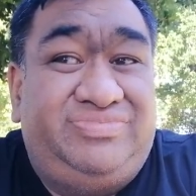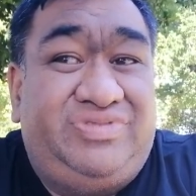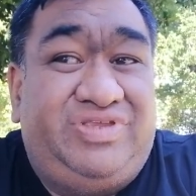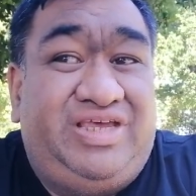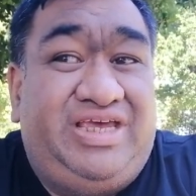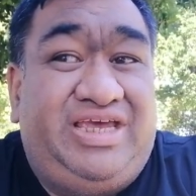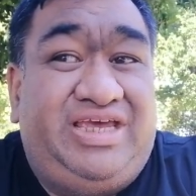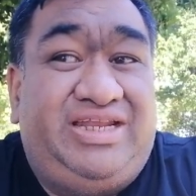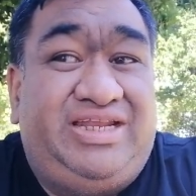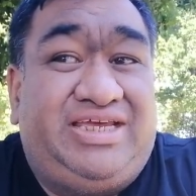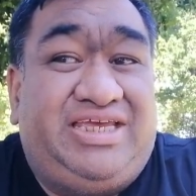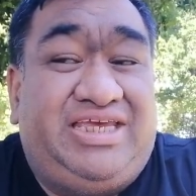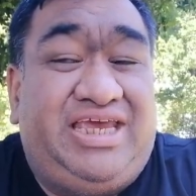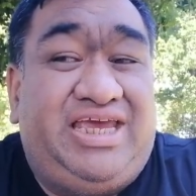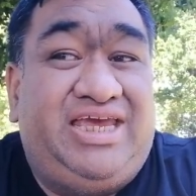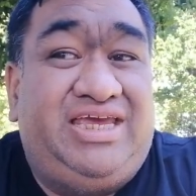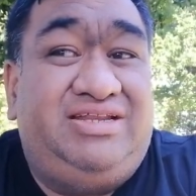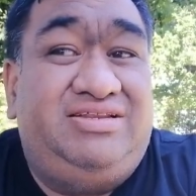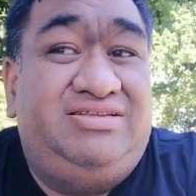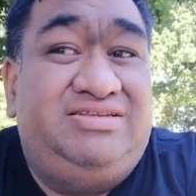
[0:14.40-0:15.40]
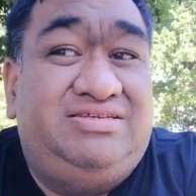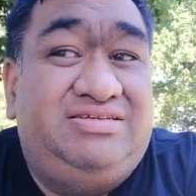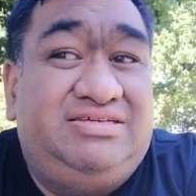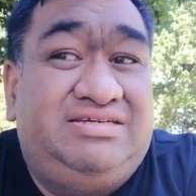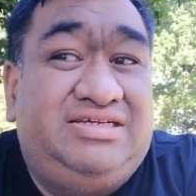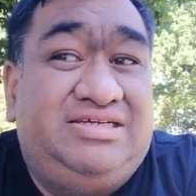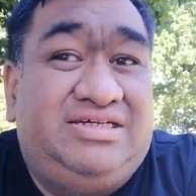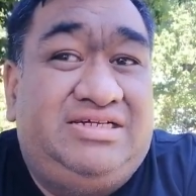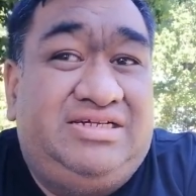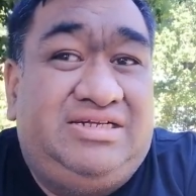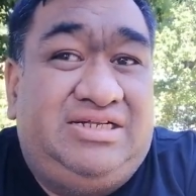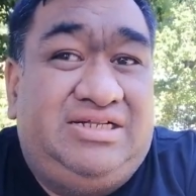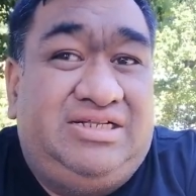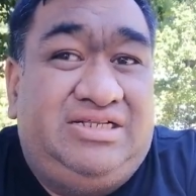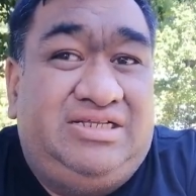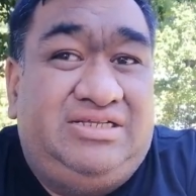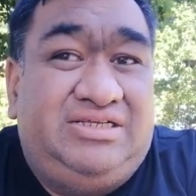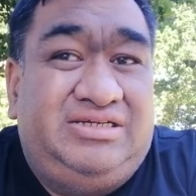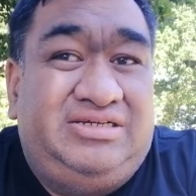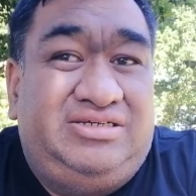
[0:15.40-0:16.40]
again,
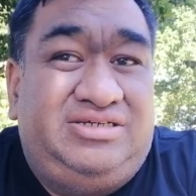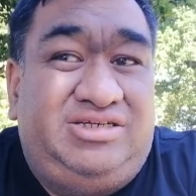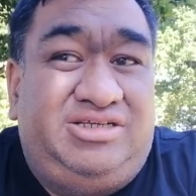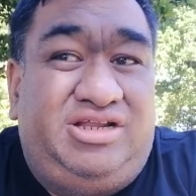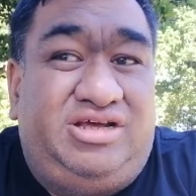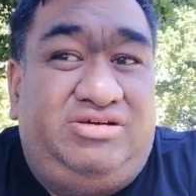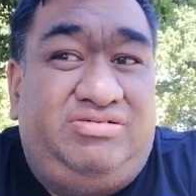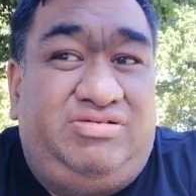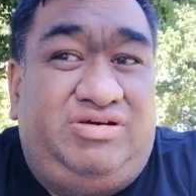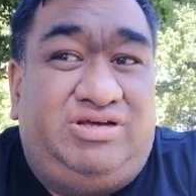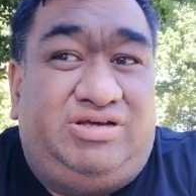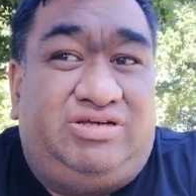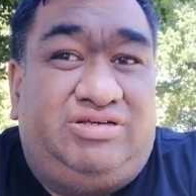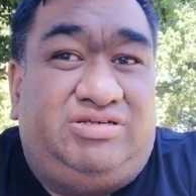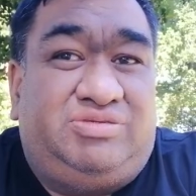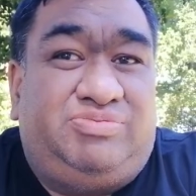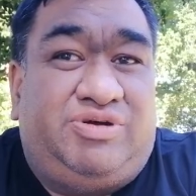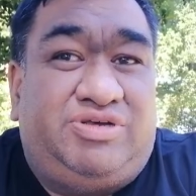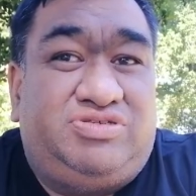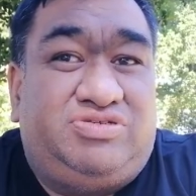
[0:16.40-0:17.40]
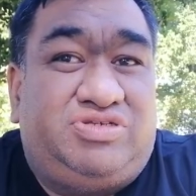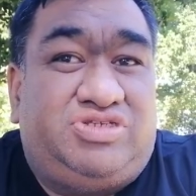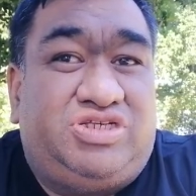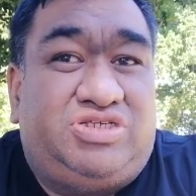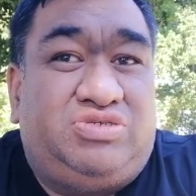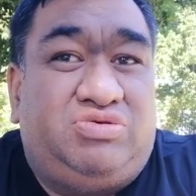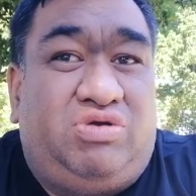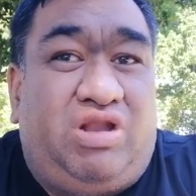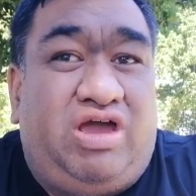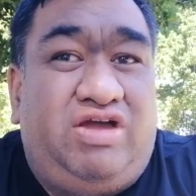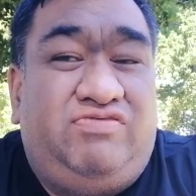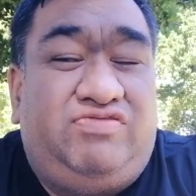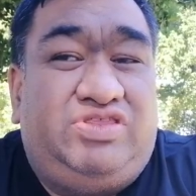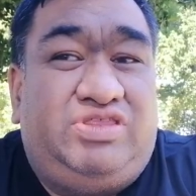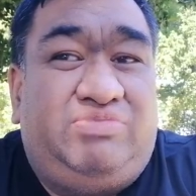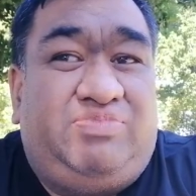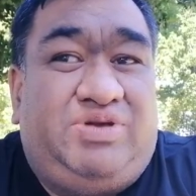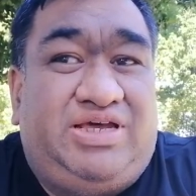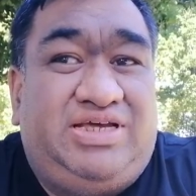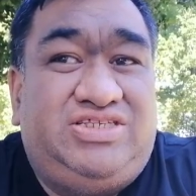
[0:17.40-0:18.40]
well, I suppose it was just all over
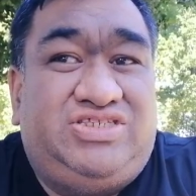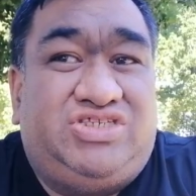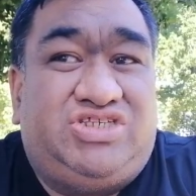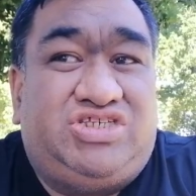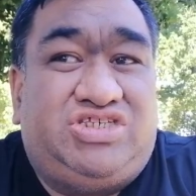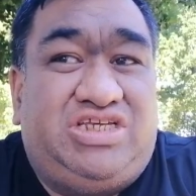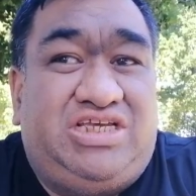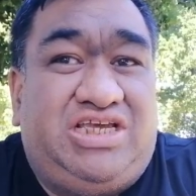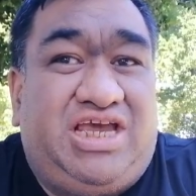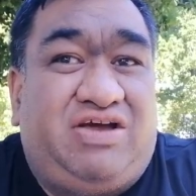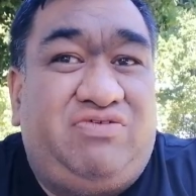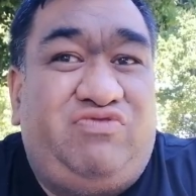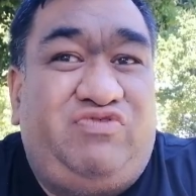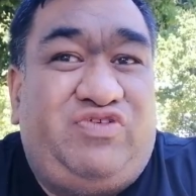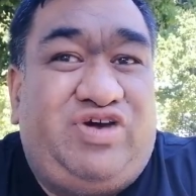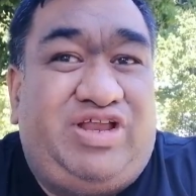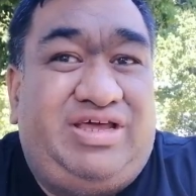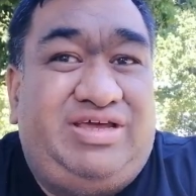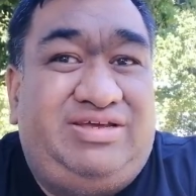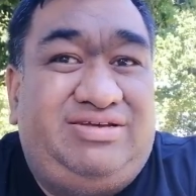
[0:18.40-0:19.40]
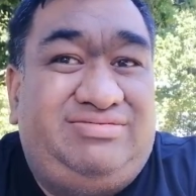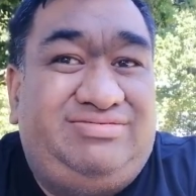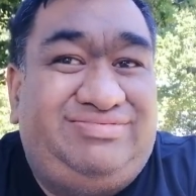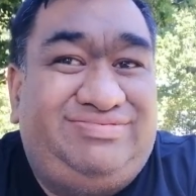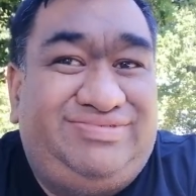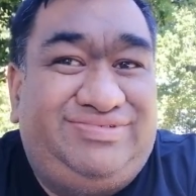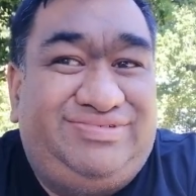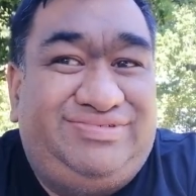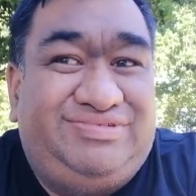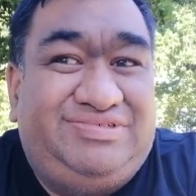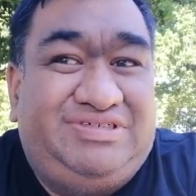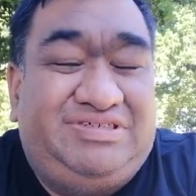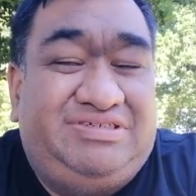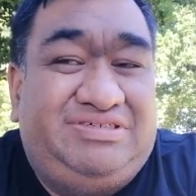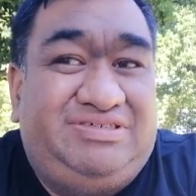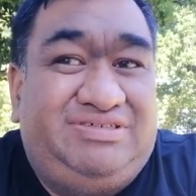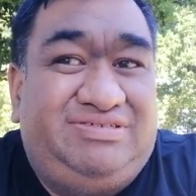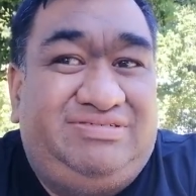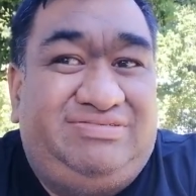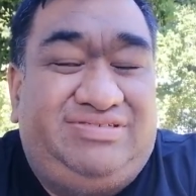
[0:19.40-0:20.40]
the place, just a young fella.
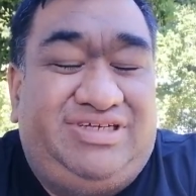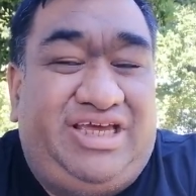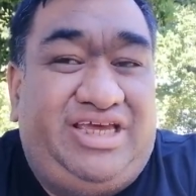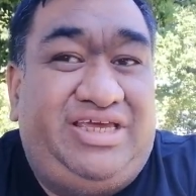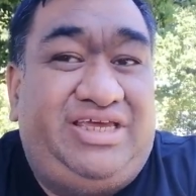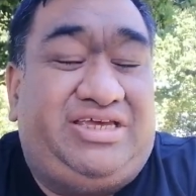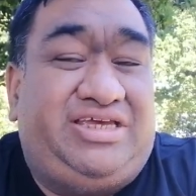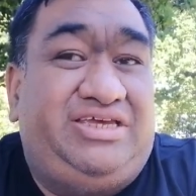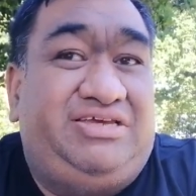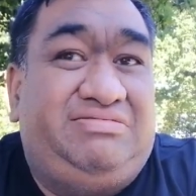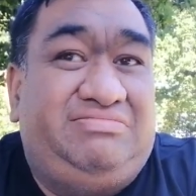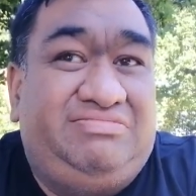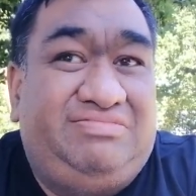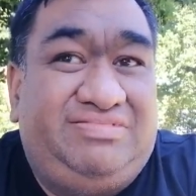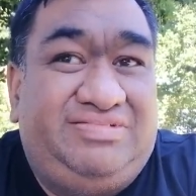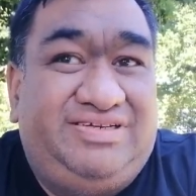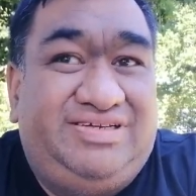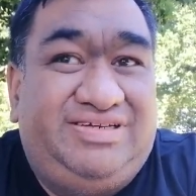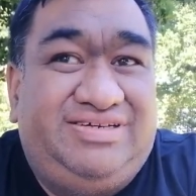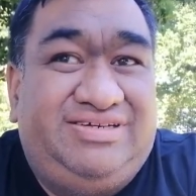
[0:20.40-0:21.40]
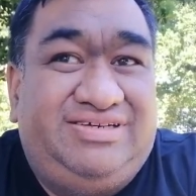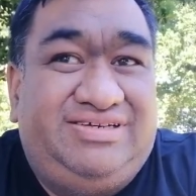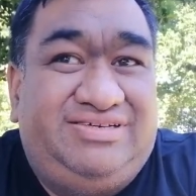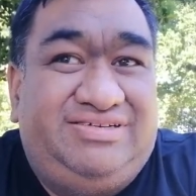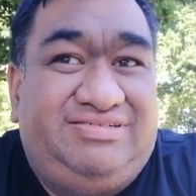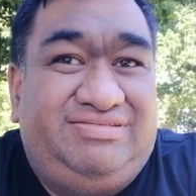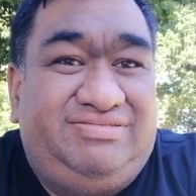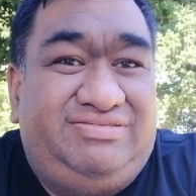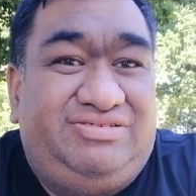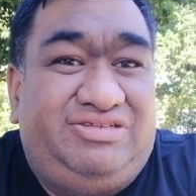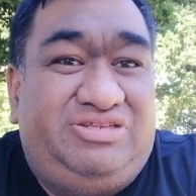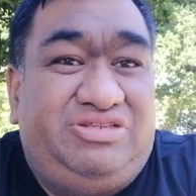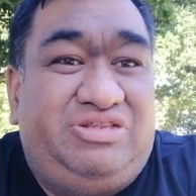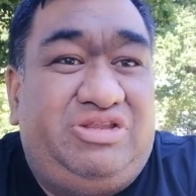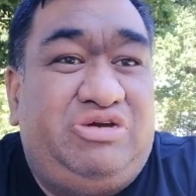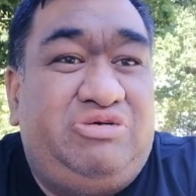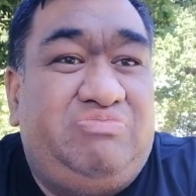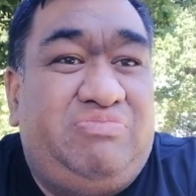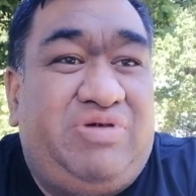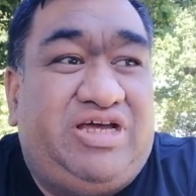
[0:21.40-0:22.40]
Heck,
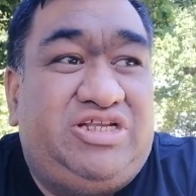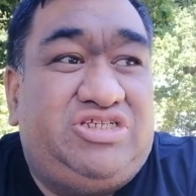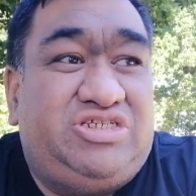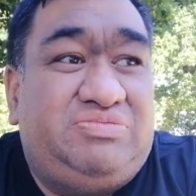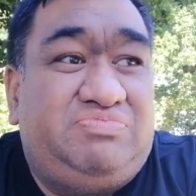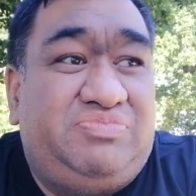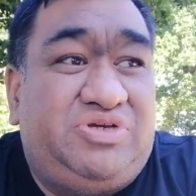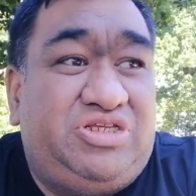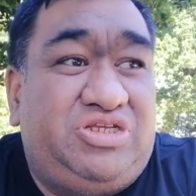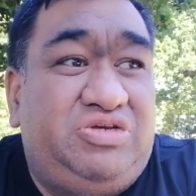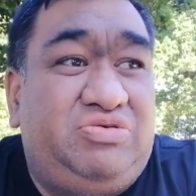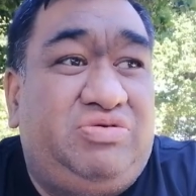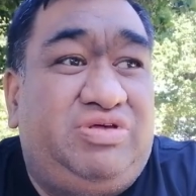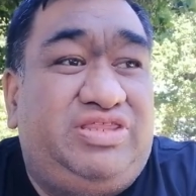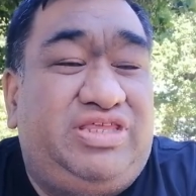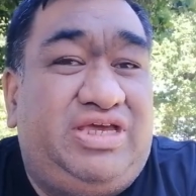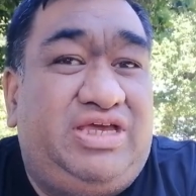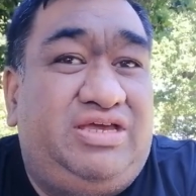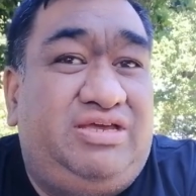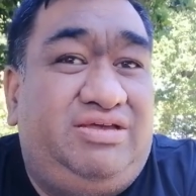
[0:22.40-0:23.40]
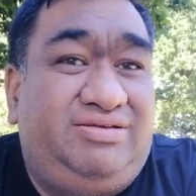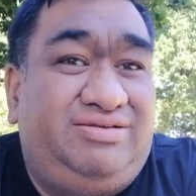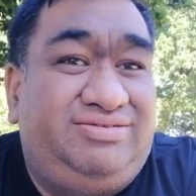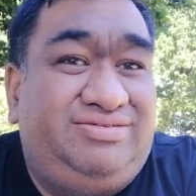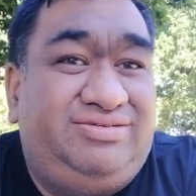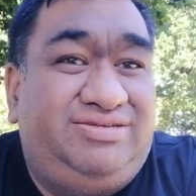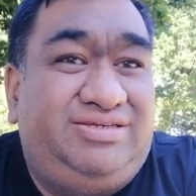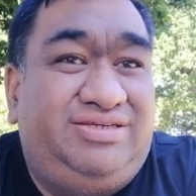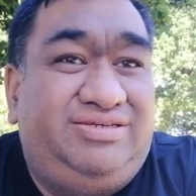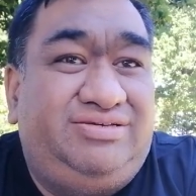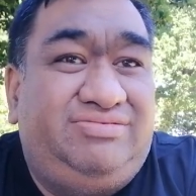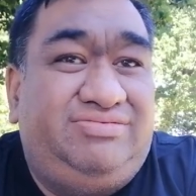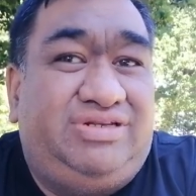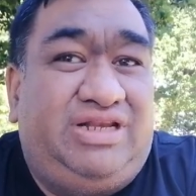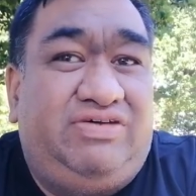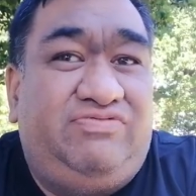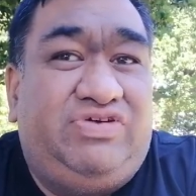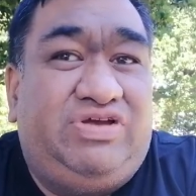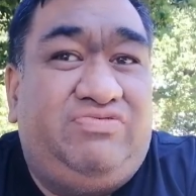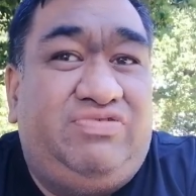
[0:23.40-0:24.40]
no much. But you were there. You were
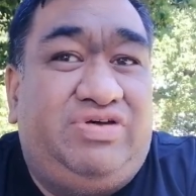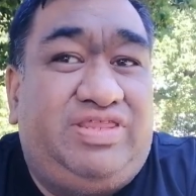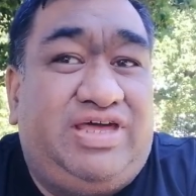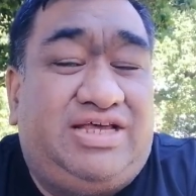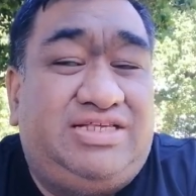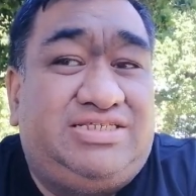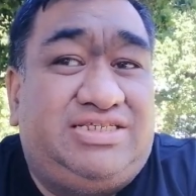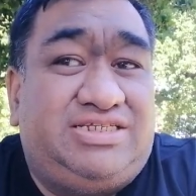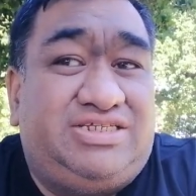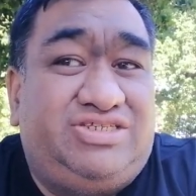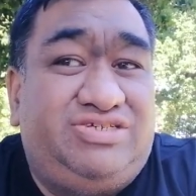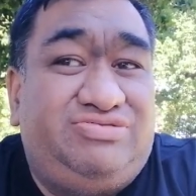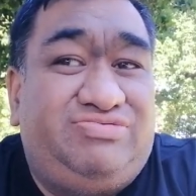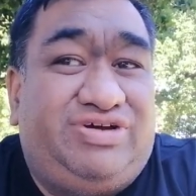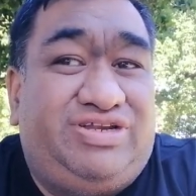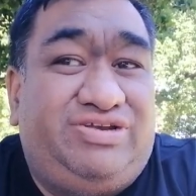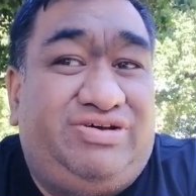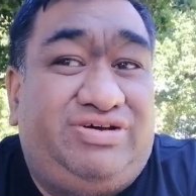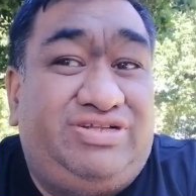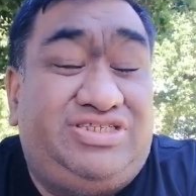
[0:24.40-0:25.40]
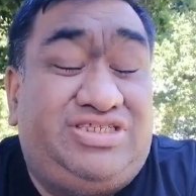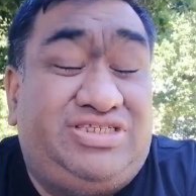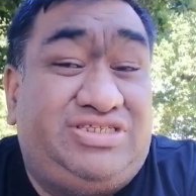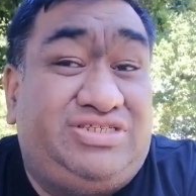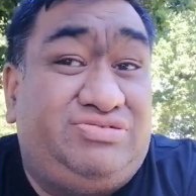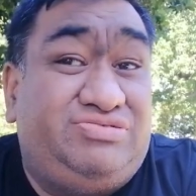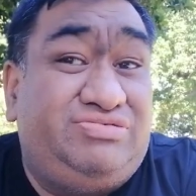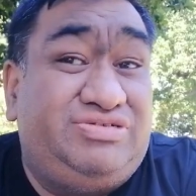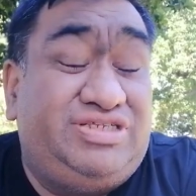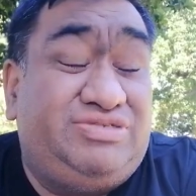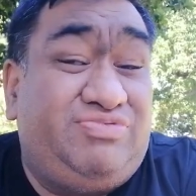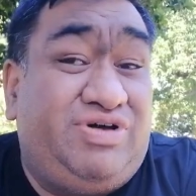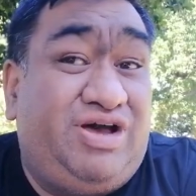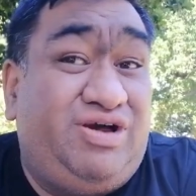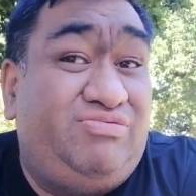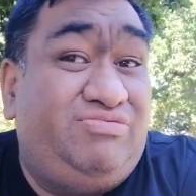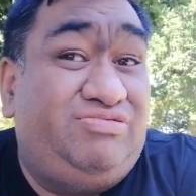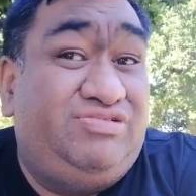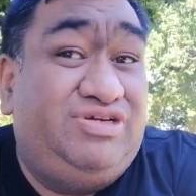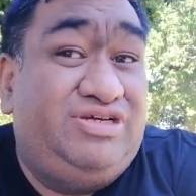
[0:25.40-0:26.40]
living with us at 219 still as
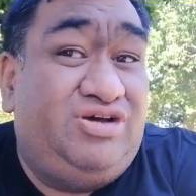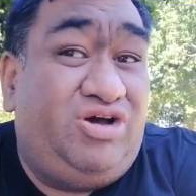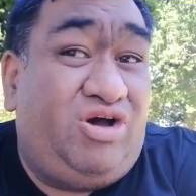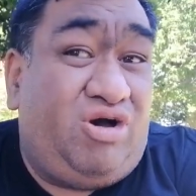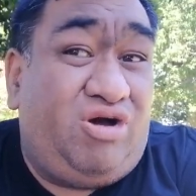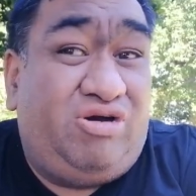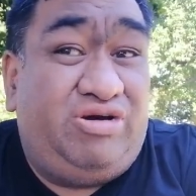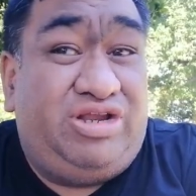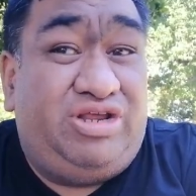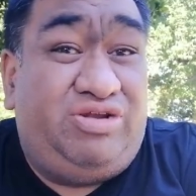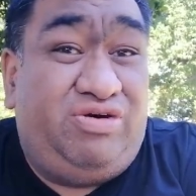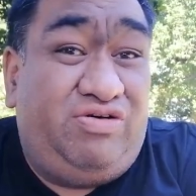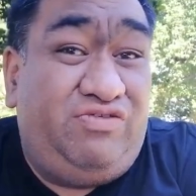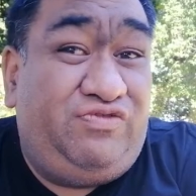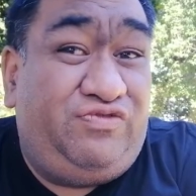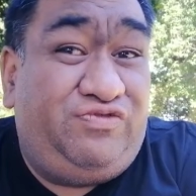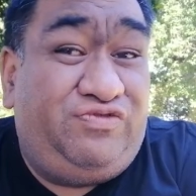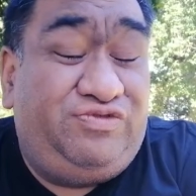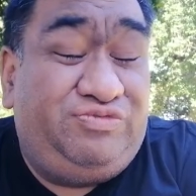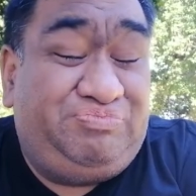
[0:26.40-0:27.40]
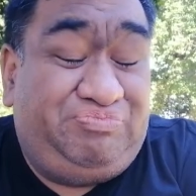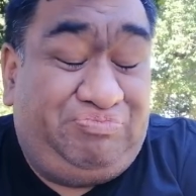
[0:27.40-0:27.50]
well, on and off.